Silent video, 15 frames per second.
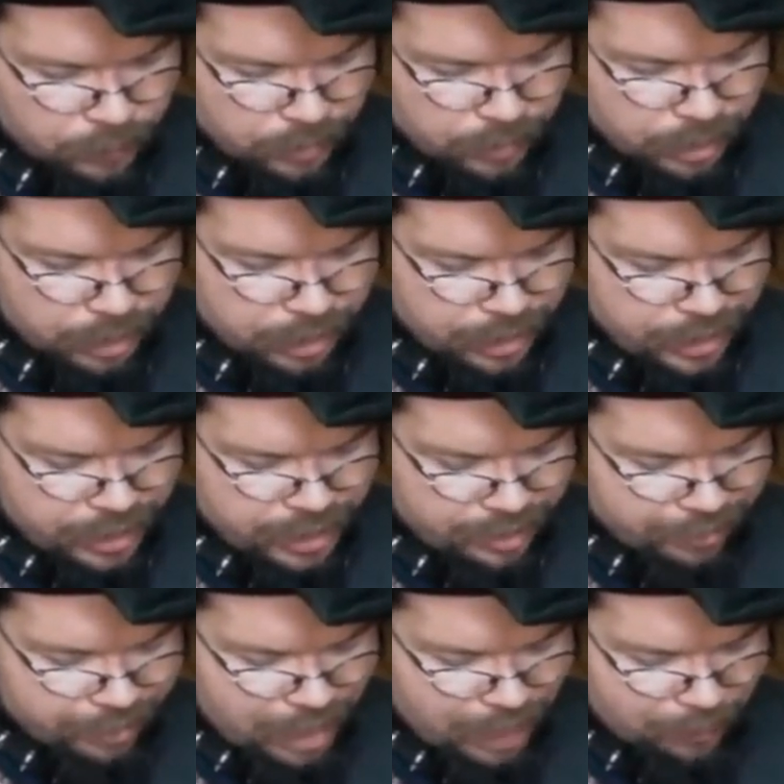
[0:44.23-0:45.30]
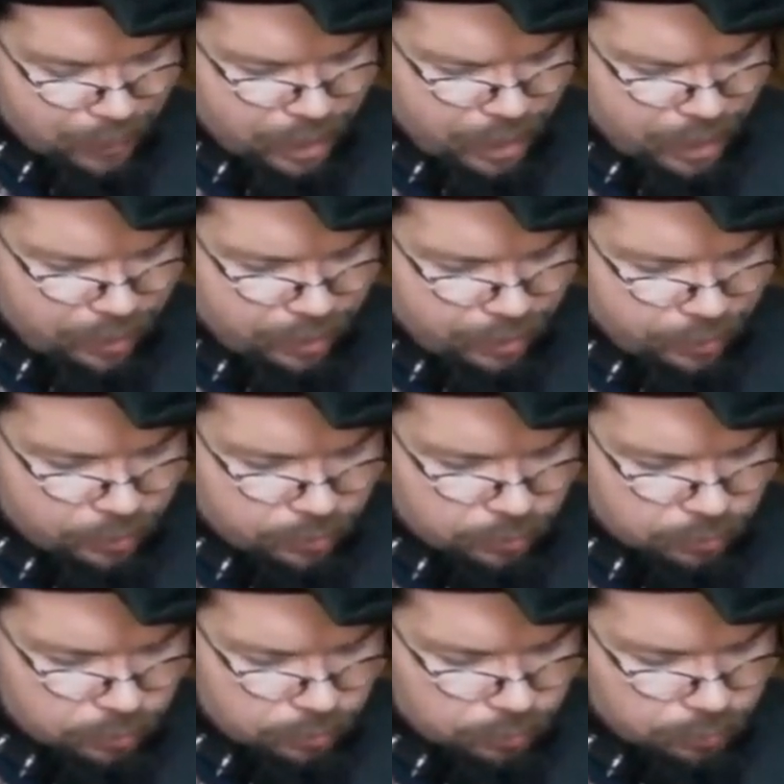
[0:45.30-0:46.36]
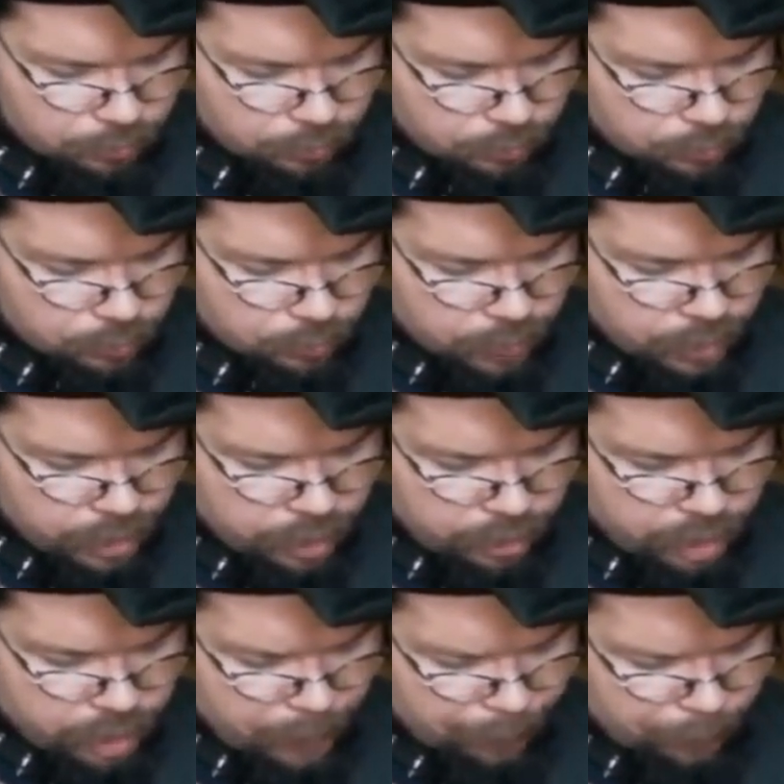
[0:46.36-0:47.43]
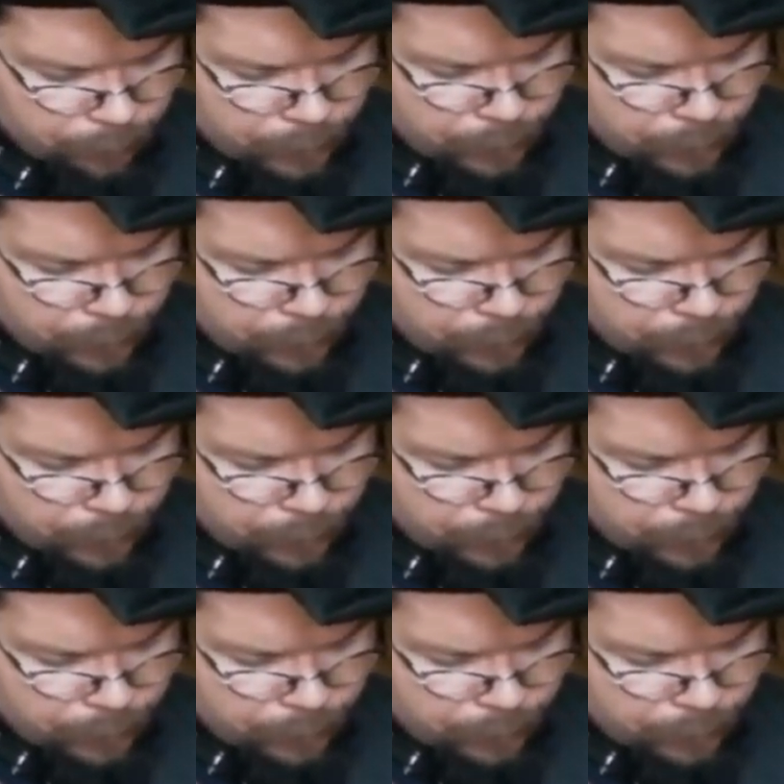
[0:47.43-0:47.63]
Cause you can't stop this. Can't ground me from